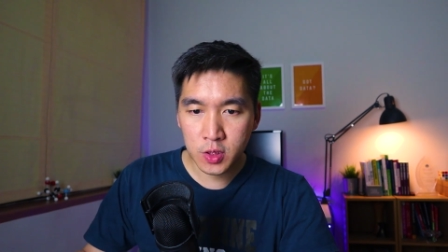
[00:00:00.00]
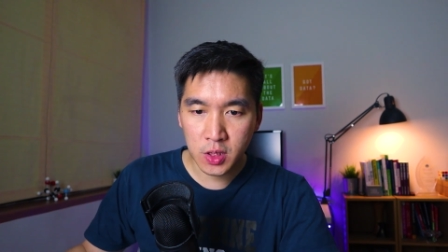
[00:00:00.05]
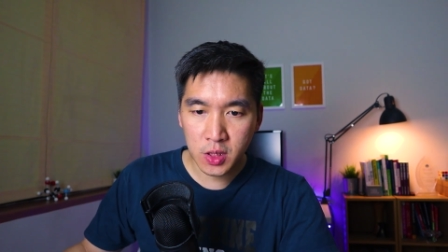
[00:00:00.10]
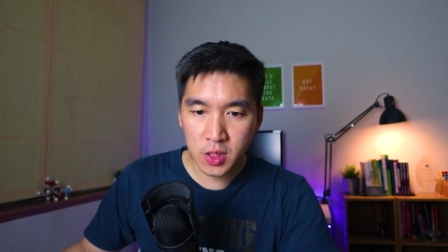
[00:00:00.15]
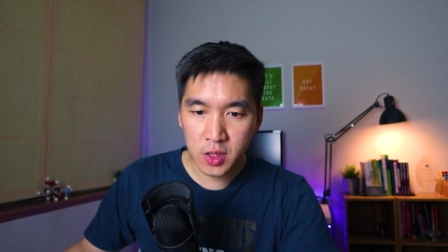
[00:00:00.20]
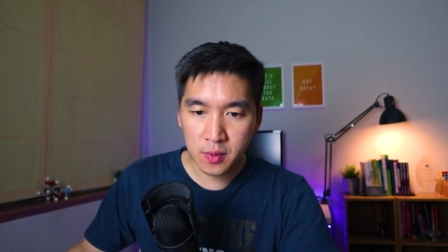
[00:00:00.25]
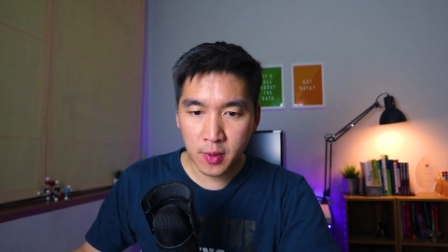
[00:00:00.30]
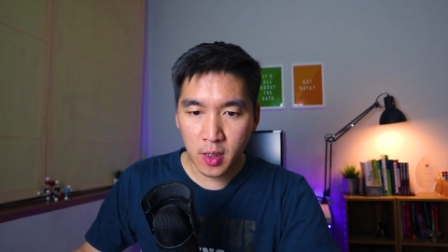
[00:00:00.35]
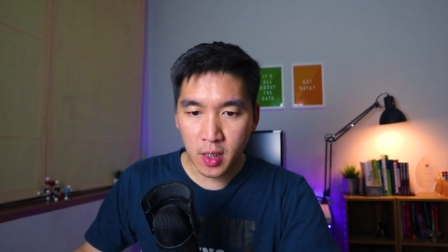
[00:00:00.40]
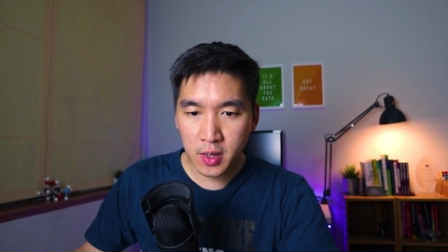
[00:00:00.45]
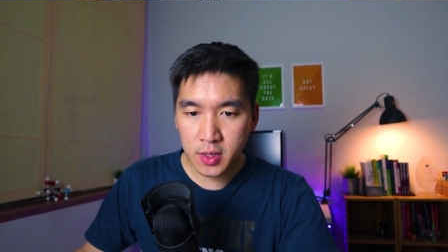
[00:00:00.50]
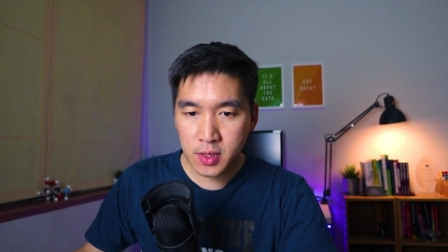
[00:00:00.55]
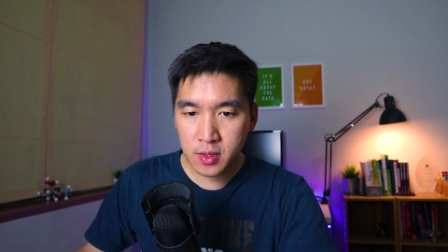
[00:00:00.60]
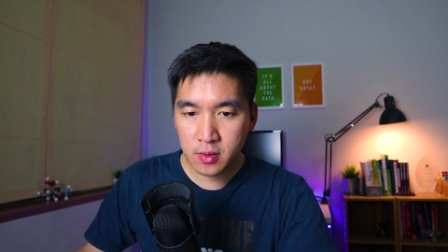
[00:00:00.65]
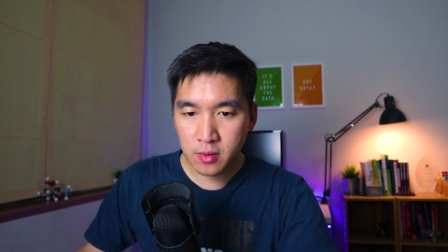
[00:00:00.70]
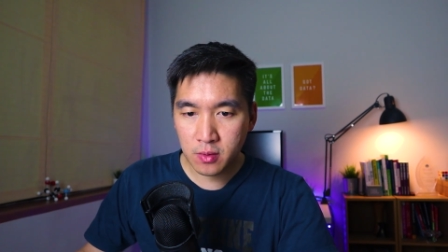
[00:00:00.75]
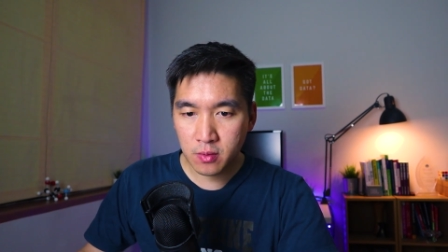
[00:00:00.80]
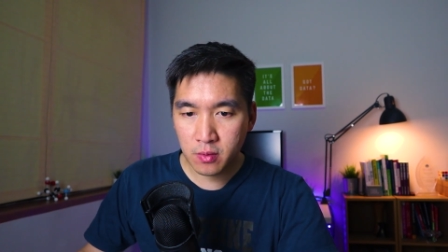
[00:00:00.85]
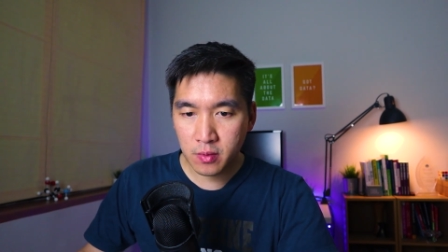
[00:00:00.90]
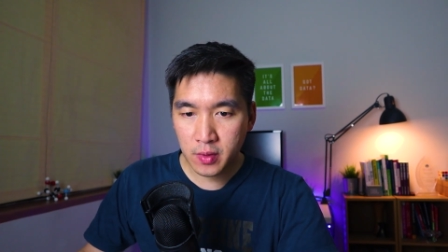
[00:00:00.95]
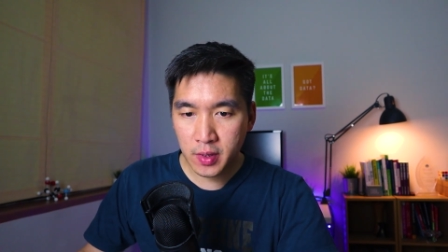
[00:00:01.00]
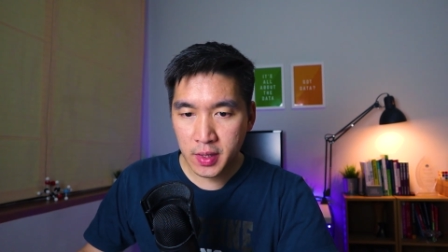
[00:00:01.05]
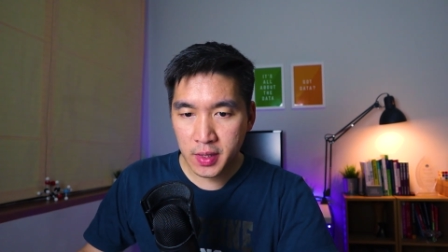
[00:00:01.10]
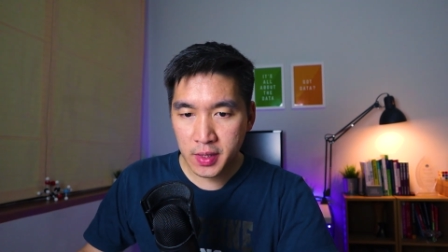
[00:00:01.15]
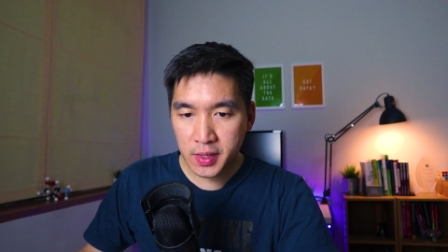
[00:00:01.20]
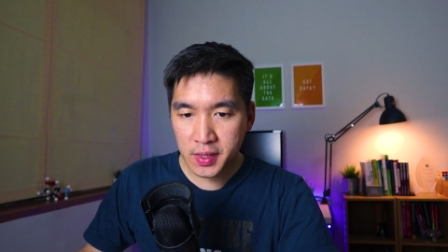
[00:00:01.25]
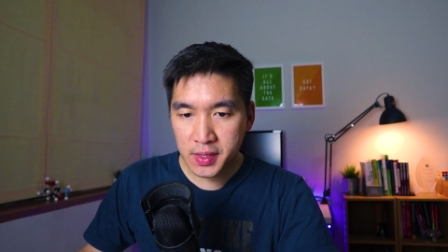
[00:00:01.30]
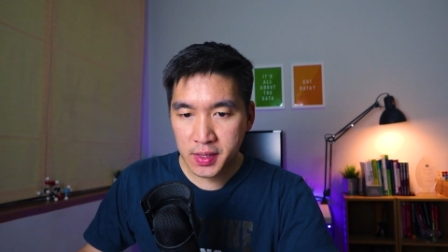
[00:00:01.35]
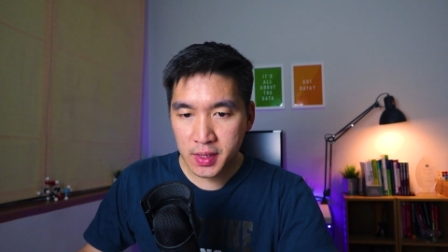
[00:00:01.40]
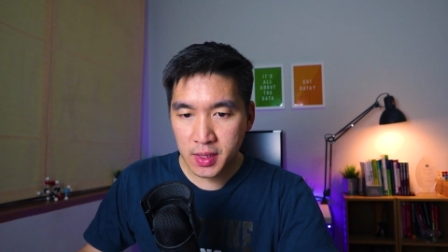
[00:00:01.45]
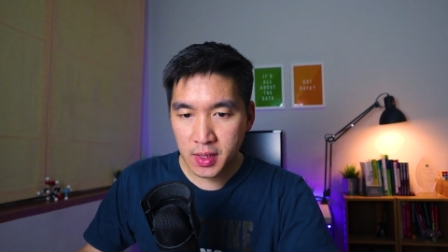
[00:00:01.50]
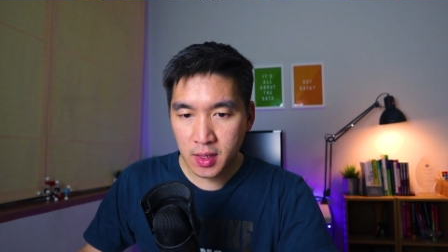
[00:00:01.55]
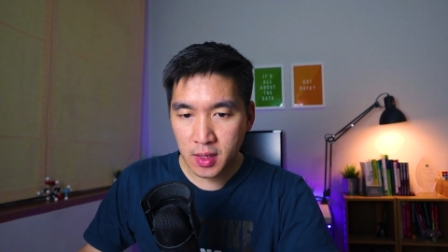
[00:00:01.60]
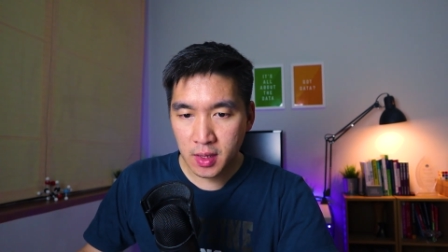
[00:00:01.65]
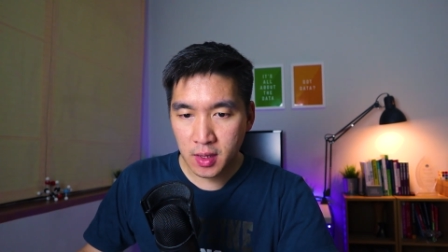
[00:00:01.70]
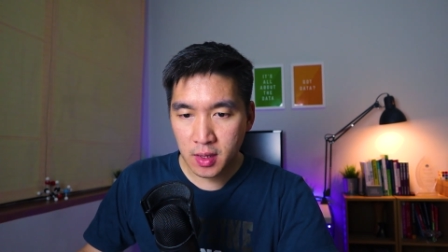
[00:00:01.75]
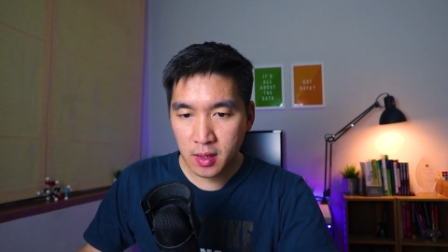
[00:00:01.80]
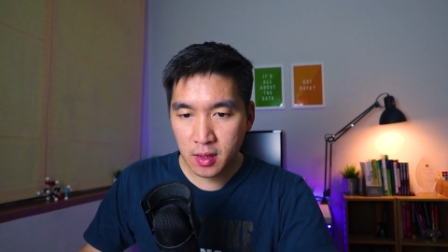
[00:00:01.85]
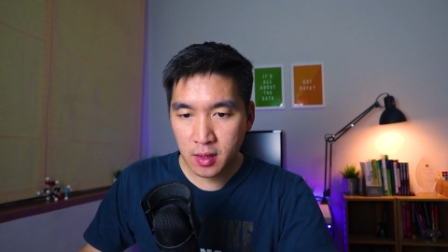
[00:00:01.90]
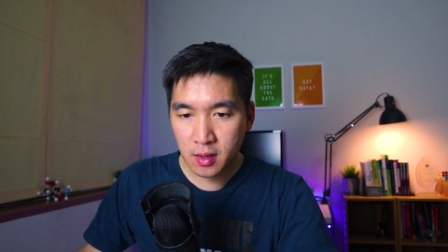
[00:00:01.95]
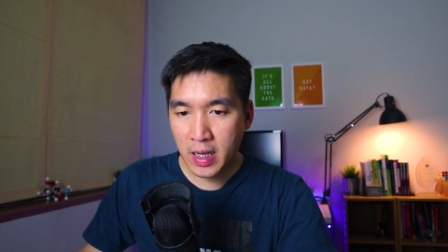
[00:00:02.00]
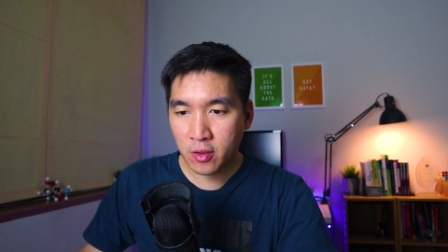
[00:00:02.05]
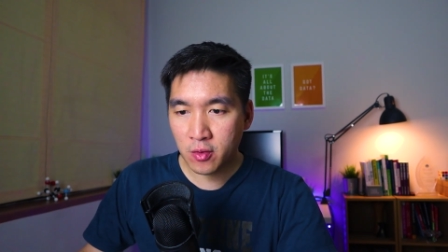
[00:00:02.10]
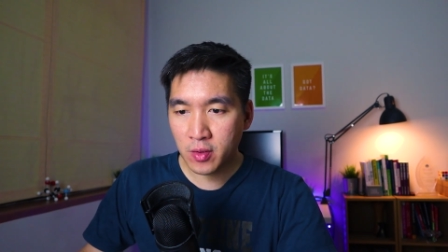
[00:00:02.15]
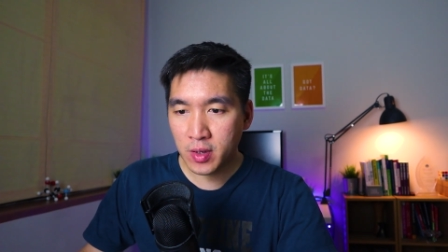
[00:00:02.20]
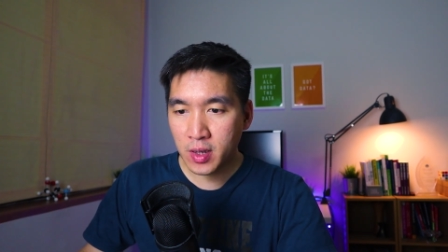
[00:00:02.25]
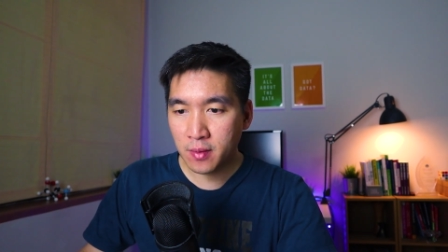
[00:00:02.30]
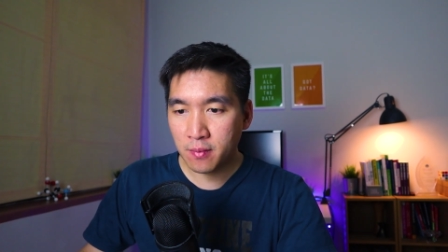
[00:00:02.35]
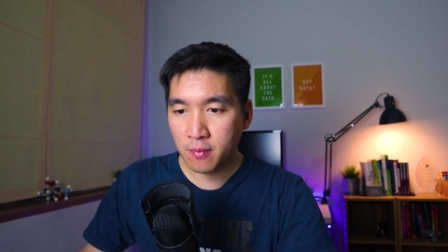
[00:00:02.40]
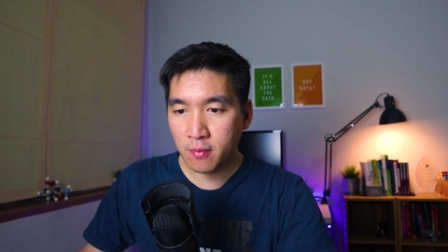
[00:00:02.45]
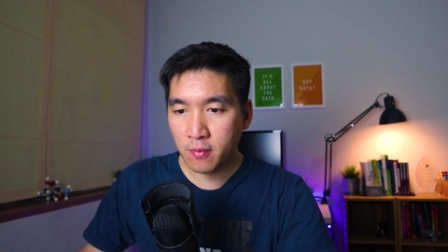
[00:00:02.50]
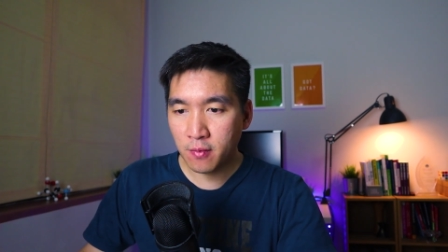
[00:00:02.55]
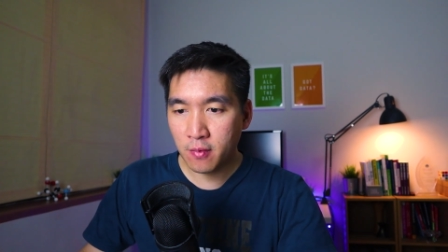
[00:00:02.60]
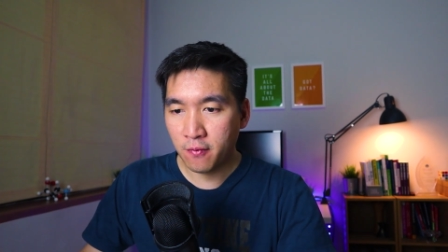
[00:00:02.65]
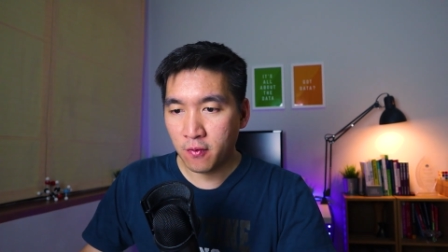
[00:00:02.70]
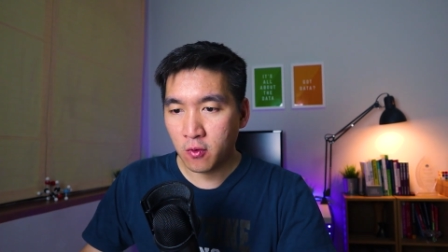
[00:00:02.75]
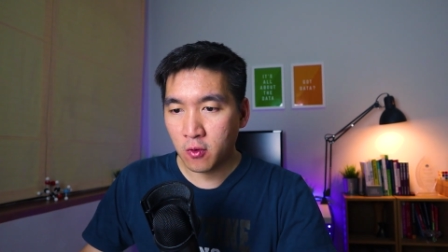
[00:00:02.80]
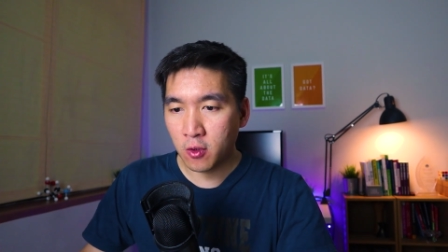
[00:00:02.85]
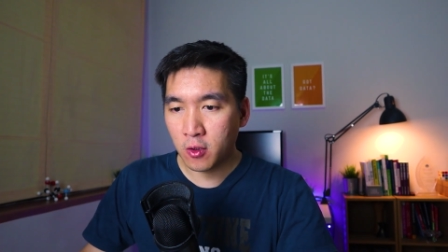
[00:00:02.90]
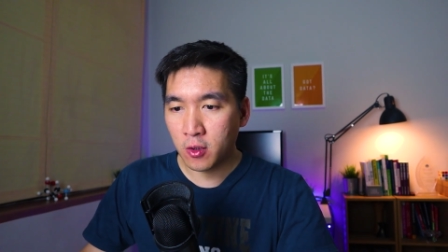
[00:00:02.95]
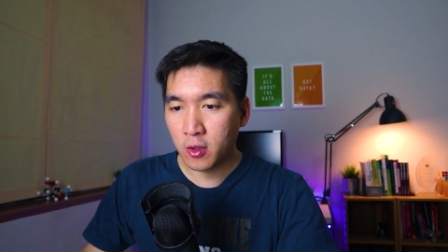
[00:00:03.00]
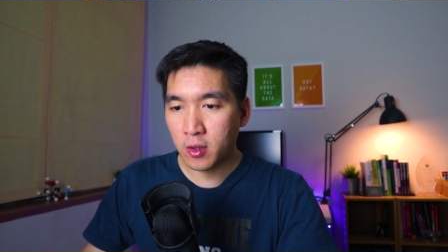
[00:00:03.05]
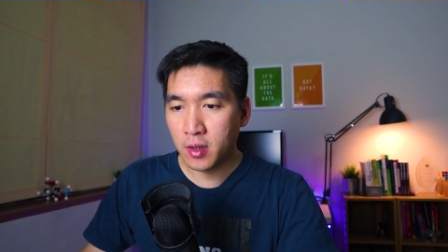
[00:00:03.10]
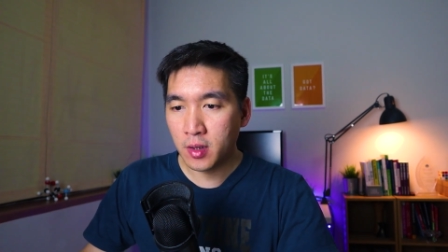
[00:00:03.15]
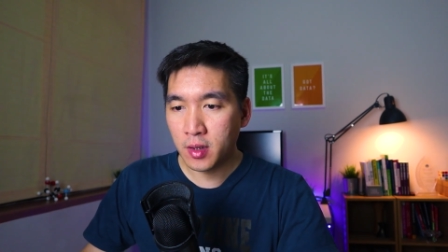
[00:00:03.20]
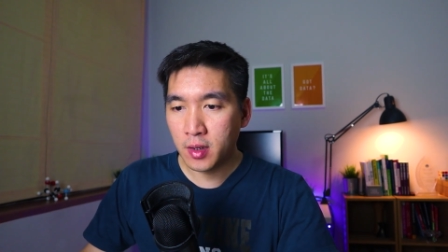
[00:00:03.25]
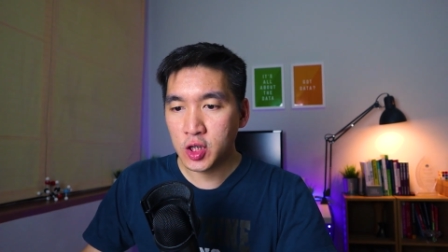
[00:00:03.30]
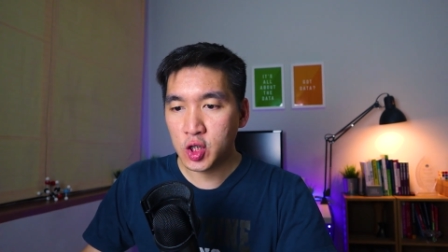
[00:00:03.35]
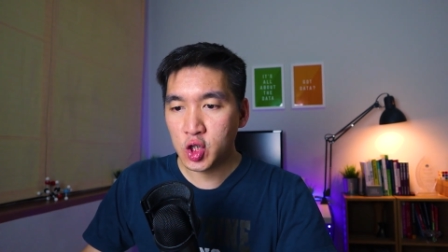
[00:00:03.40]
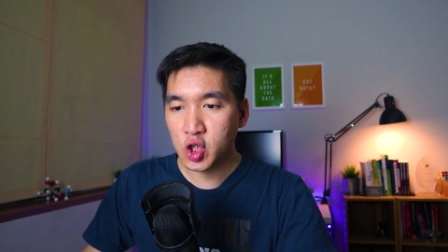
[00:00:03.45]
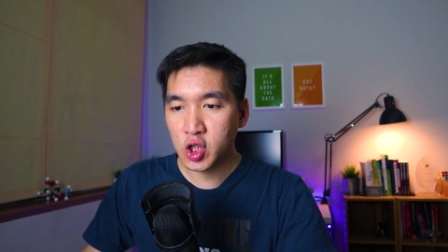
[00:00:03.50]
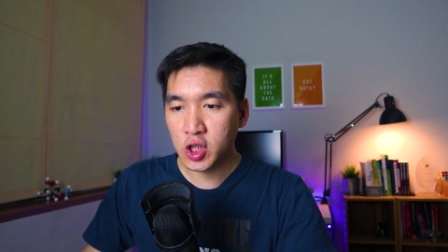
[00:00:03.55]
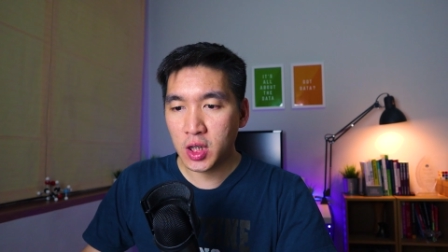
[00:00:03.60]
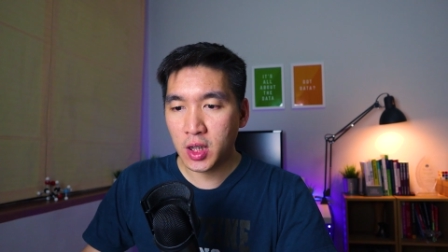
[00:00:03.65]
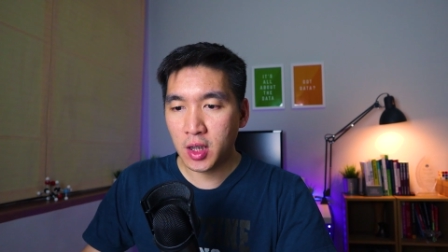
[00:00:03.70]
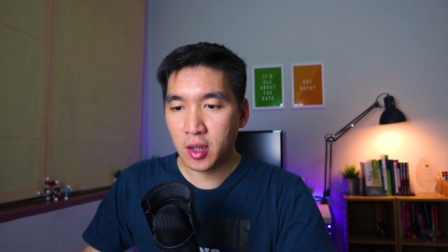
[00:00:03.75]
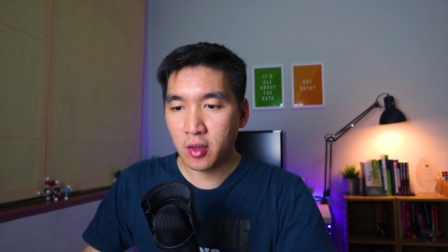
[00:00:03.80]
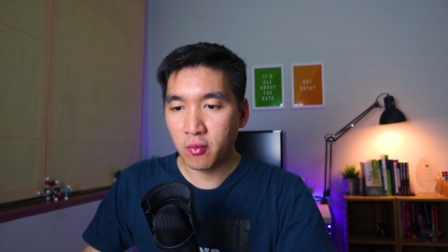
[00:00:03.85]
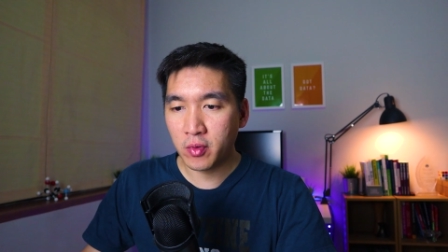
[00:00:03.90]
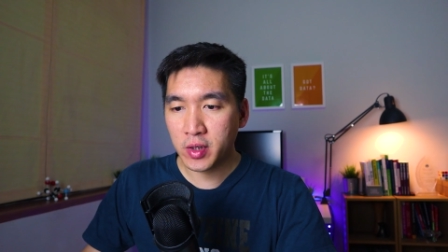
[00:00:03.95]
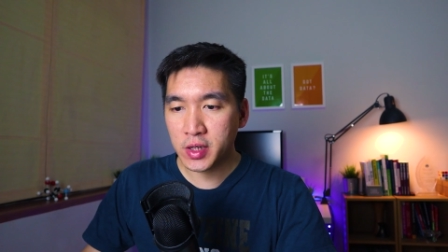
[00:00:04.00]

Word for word: ggplot2 is the acronym for GG,